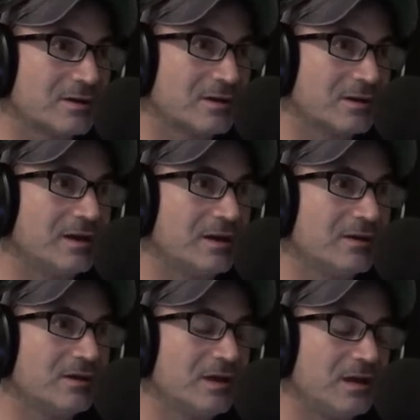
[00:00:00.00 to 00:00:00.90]
Yeah.
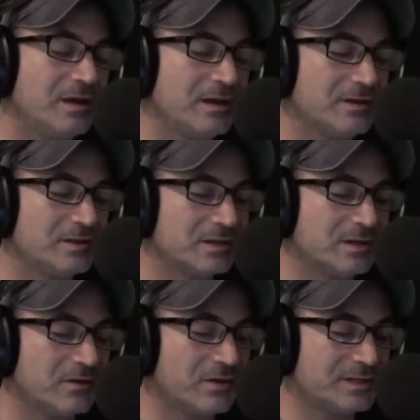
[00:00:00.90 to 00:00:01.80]
And,
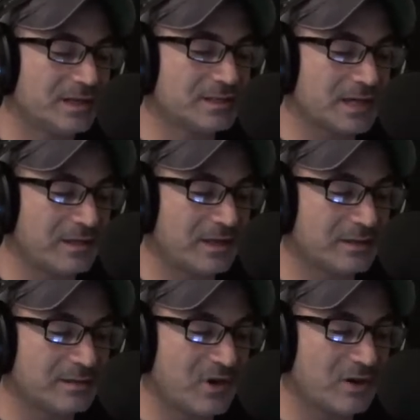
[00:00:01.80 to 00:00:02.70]
it does. I think
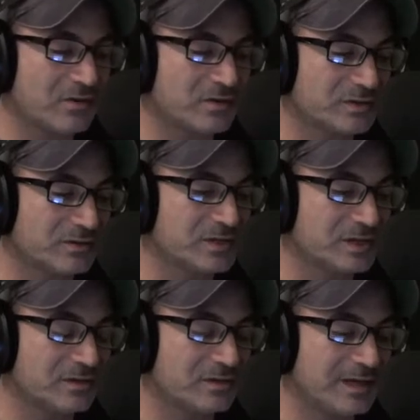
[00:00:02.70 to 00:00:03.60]
that part of the
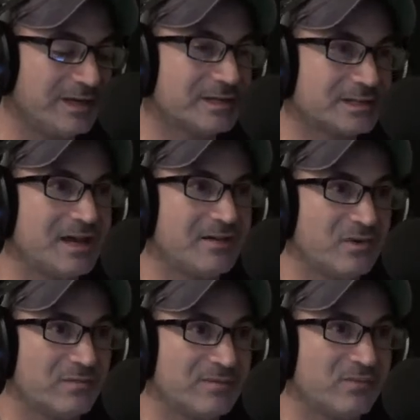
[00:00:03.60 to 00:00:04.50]
solution is to have
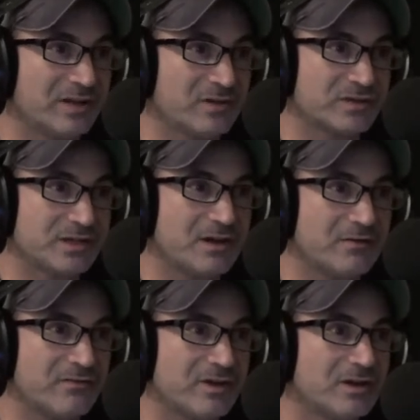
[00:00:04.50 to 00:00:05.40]
more people like
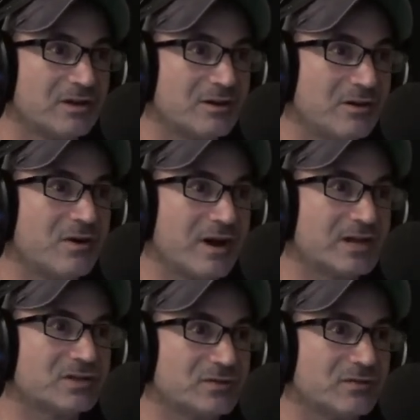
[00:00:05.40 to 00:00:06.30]
yourself who are
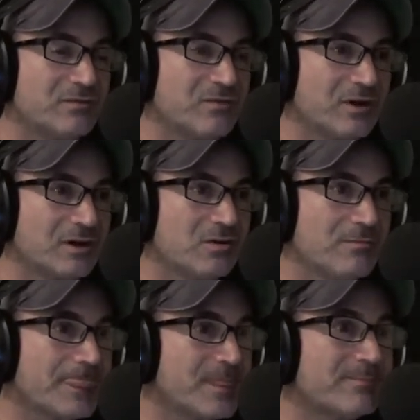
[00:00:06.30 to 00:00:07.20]
actually doing the work.
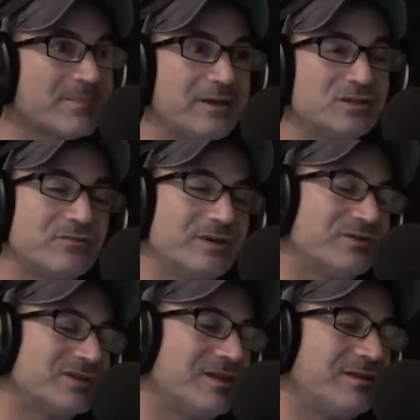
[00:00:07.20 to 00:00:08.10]
And so when you
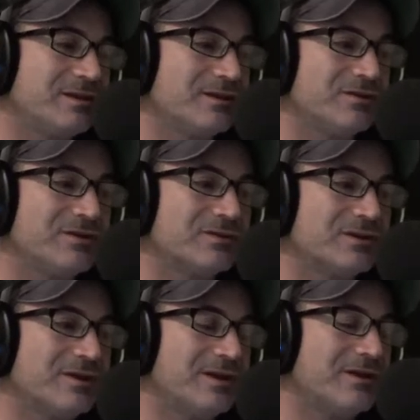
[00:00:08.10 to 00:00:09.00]
say that,
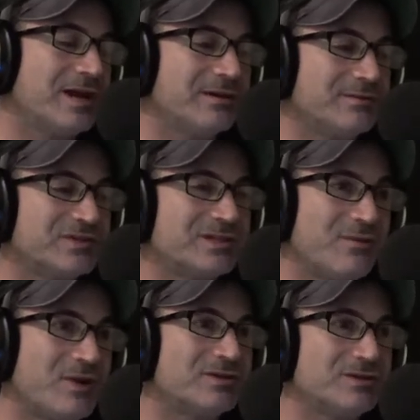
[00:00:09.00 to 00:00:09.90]
and I was saying,
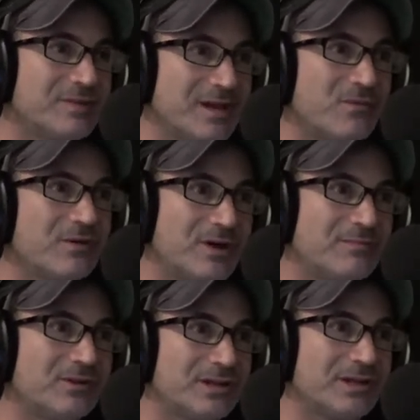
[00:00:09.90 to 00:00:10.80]
why don't you get more
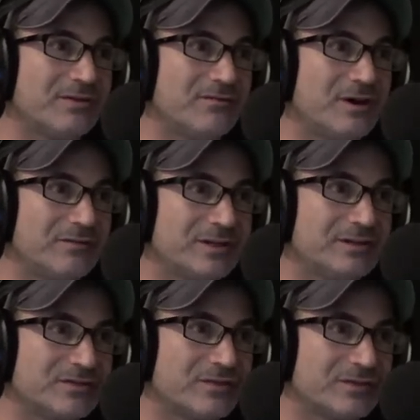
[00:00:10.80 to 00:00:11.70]
publicly involved
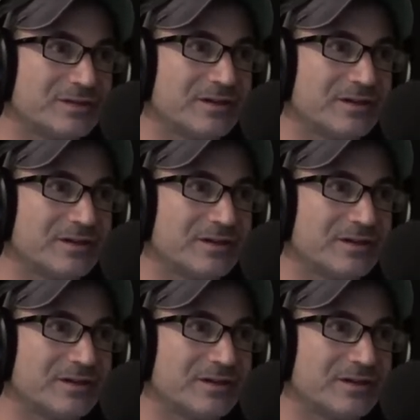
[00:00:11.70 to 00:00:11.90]
as far as,